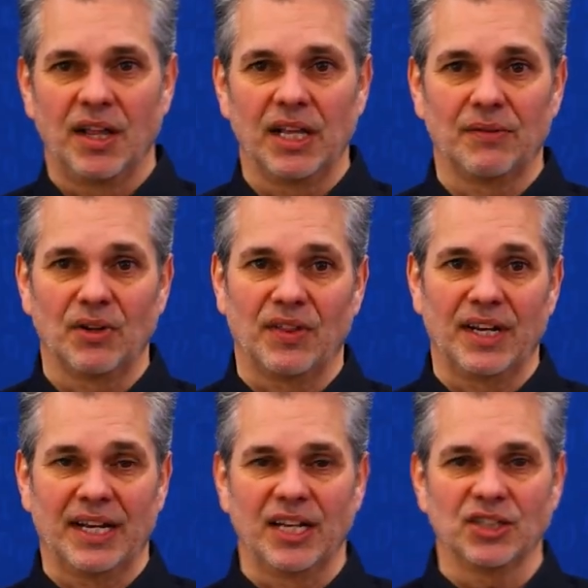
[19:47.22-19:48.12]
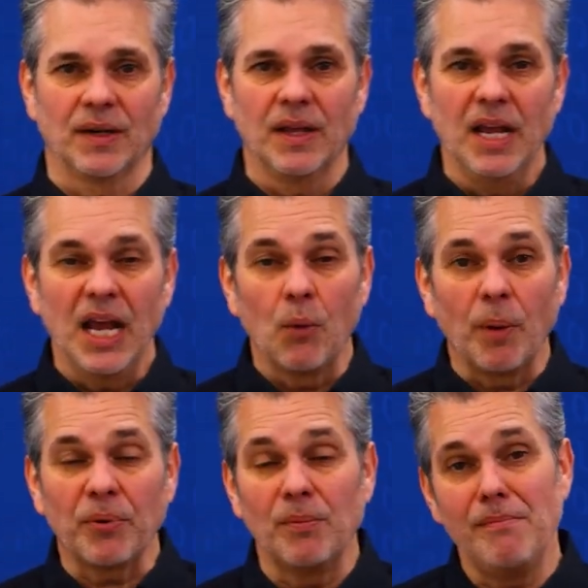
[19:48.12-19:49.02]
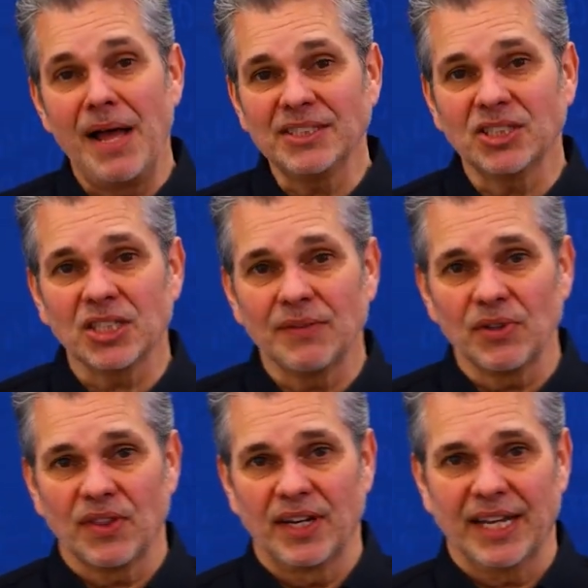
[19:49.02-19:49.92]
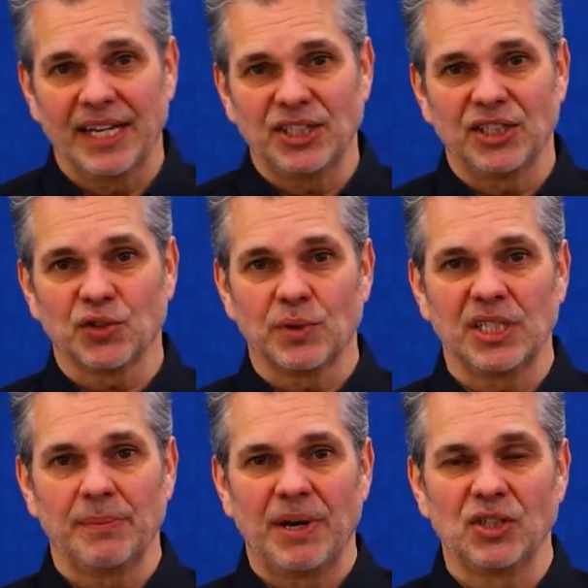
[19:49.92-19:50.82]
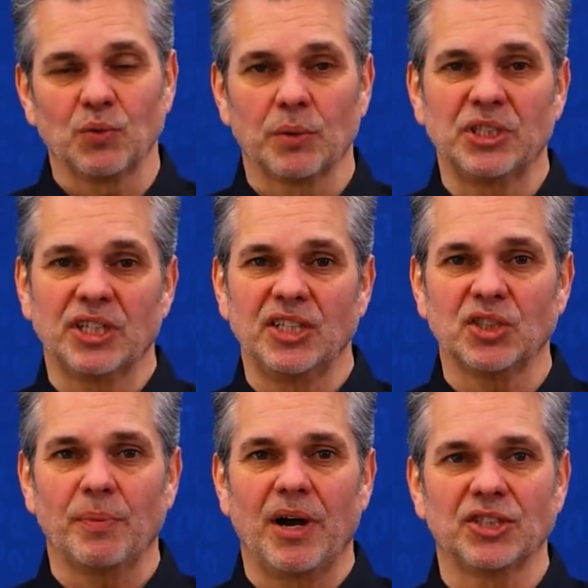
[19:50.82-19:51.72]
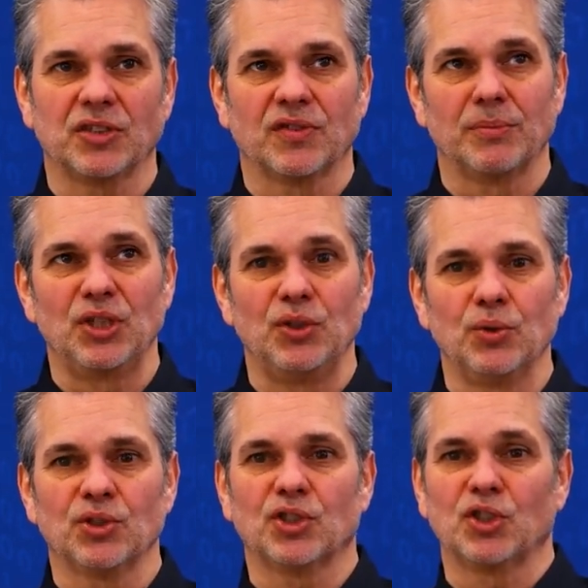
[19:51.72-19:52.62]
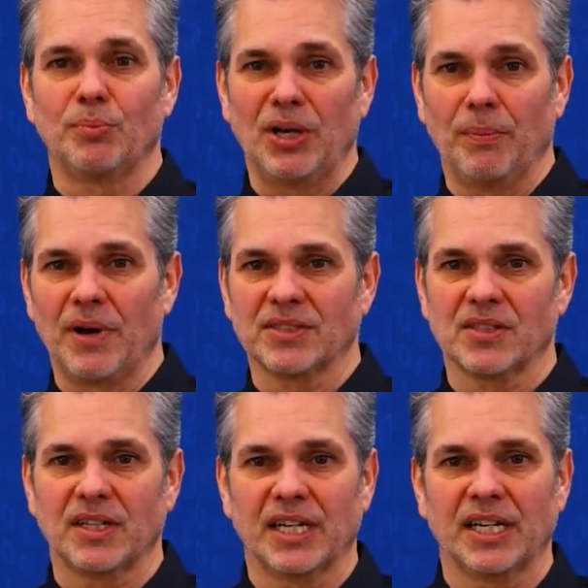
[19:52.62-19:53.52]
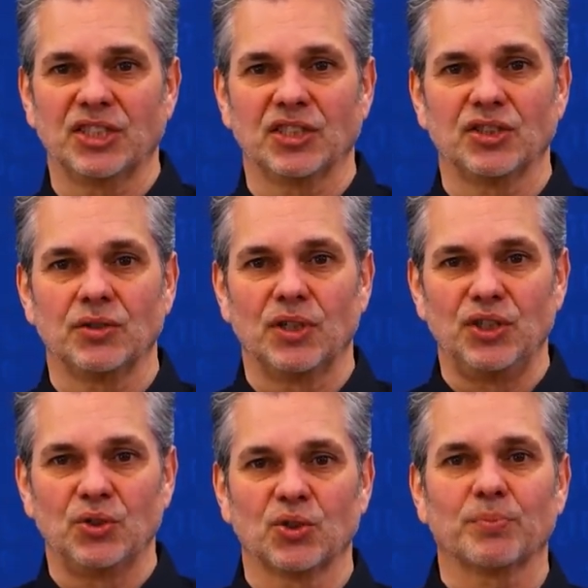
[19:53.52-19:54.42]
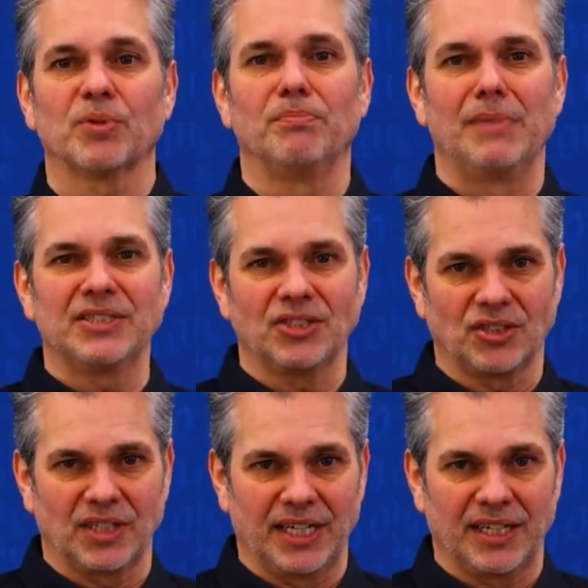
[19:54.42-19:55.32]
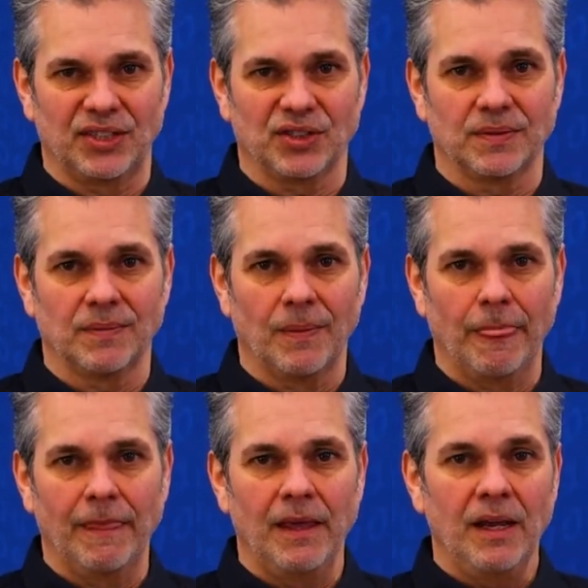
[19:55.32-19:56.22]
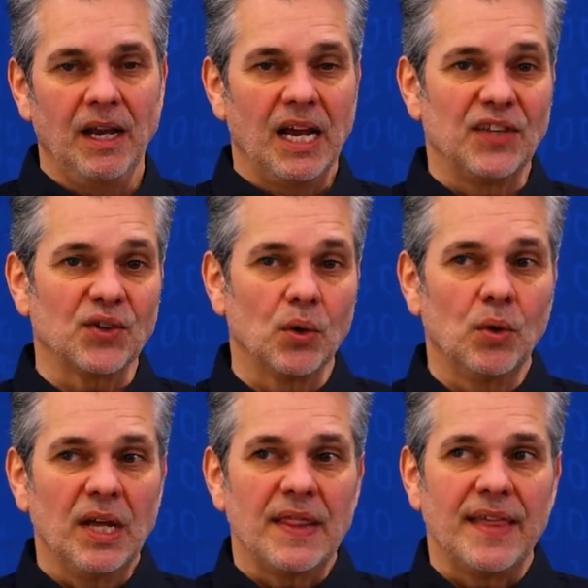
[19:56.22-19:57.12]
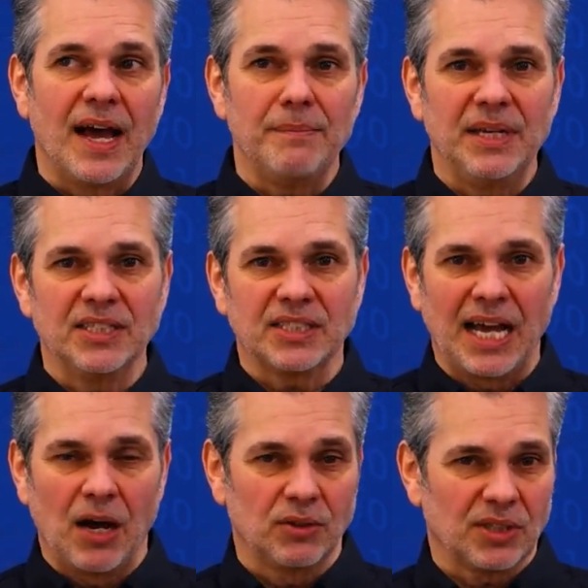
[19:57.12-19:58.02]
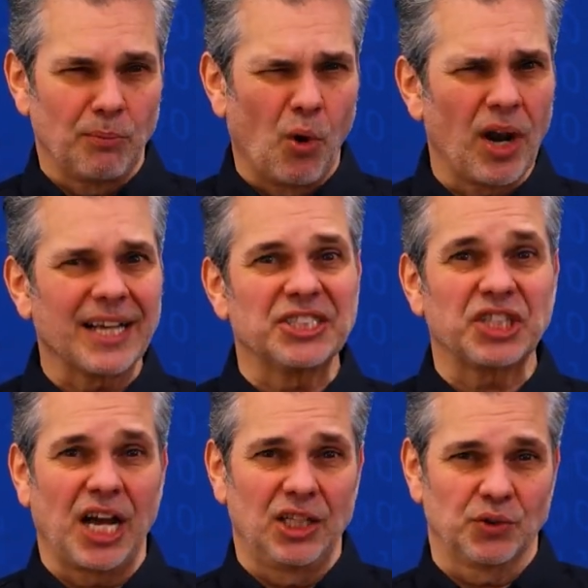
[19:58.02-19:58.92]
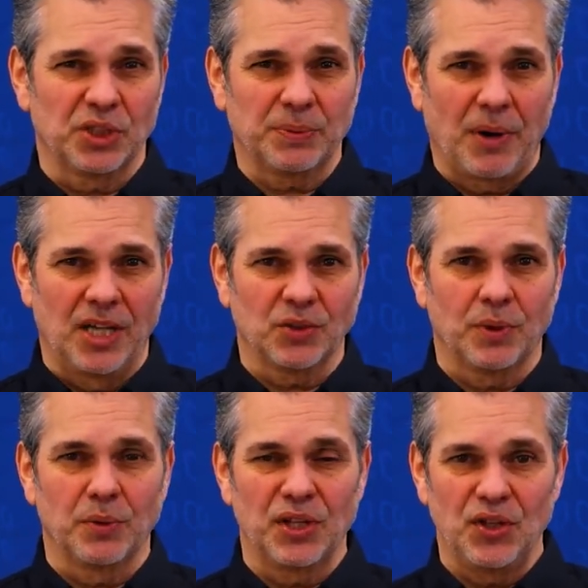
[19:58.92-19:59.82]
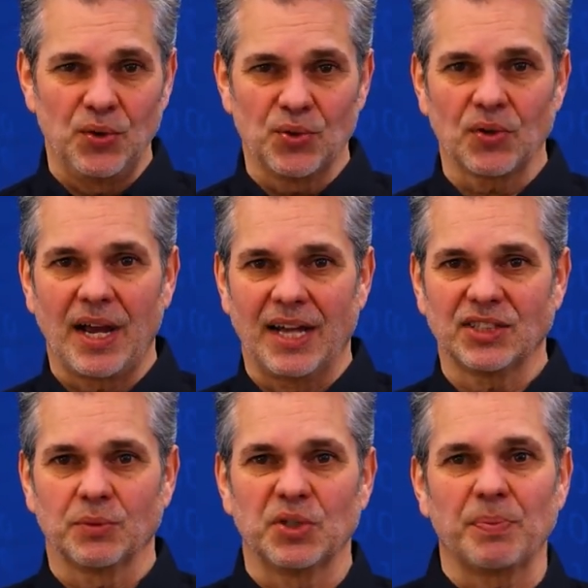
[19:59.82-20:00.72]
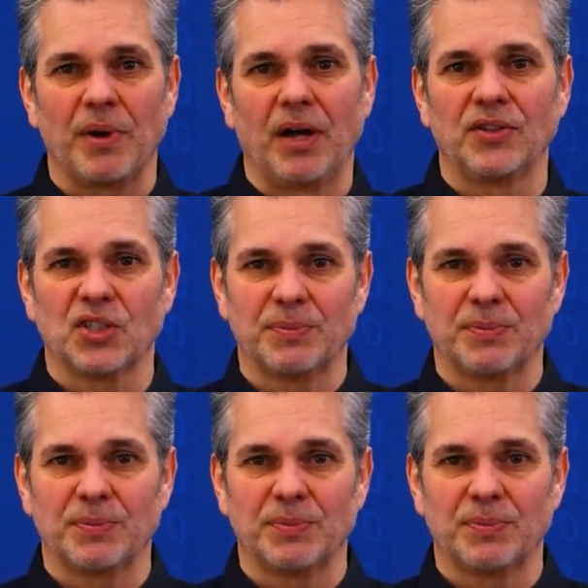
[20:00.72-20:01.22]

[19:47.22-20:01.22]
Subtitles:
level authentication. And what per message level authentication is really about is where we change the posture from a user to mailbox authentication to a user per message authentication. And so that means now it's more like a challenge response where the user has to respond to a